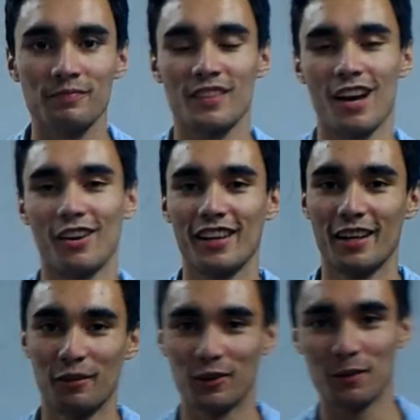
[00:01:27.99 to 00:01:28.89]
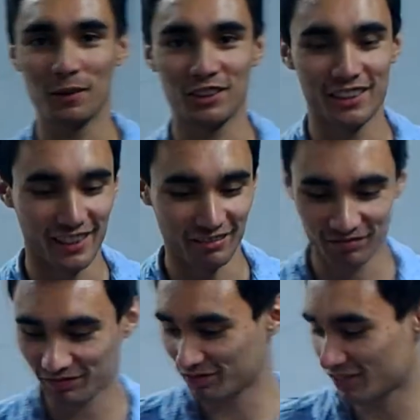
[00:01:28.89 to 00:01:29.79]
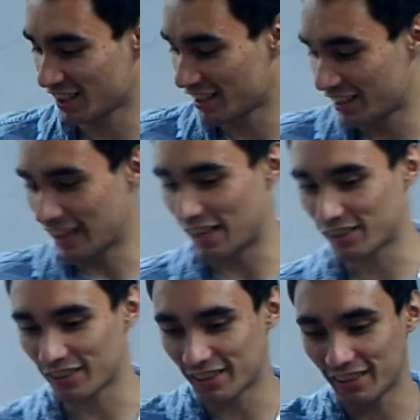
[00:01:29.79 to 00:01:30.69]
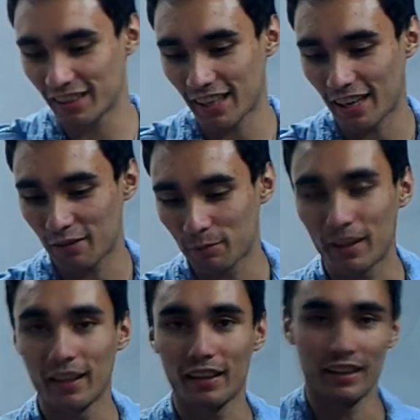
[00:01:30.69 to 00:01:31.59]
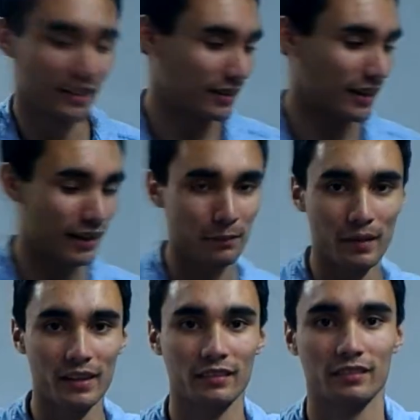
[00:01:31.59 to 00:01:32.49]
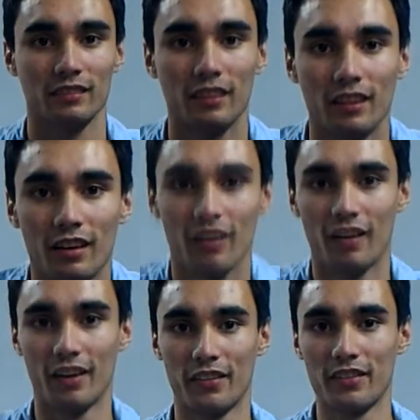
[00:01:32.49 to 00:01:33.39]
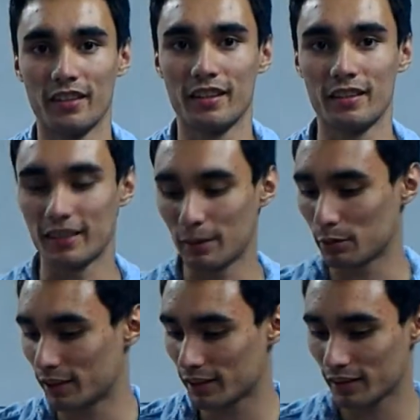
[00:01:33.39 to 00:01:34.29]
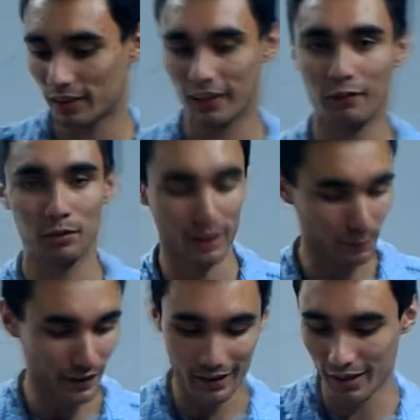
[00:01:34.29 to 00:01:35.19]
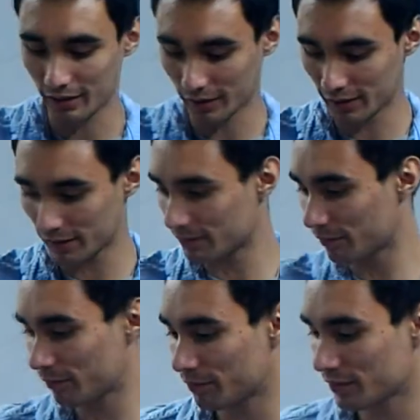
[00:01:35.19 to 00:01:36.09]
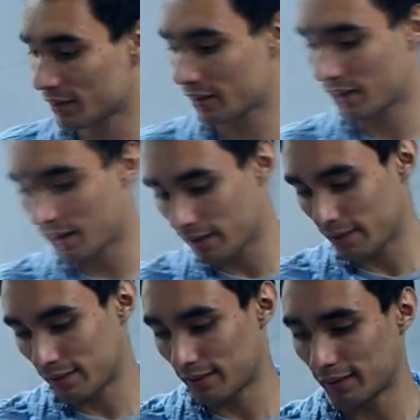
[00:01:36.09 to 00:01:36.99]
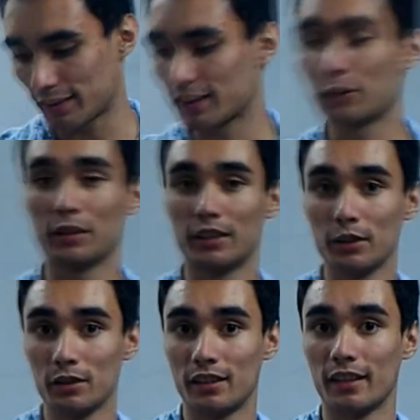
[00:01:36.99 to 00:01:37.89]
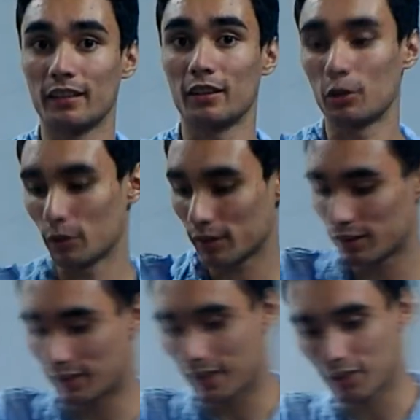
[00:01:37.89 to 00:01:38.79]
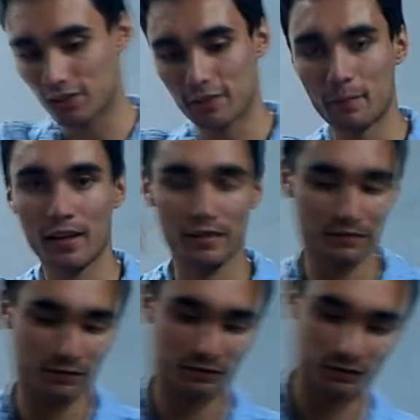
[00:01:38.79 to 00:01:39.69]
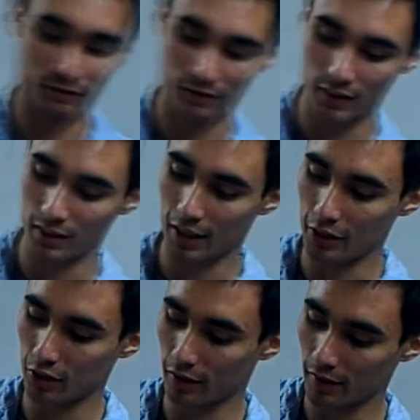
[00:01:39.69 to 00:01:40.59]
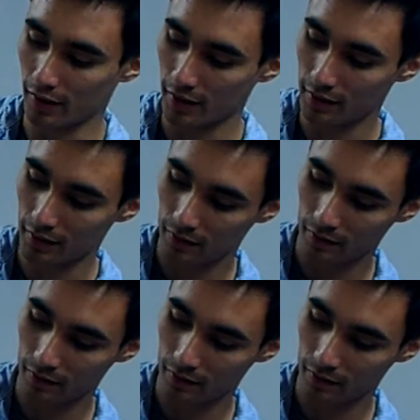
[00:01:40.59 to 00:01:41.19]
Okay, we're almost done. As you can see, I have my anti-static mat on the table here, and I've placed my case on it. Next thing you want to do is take the cord attached to the mat, attach it onto the case.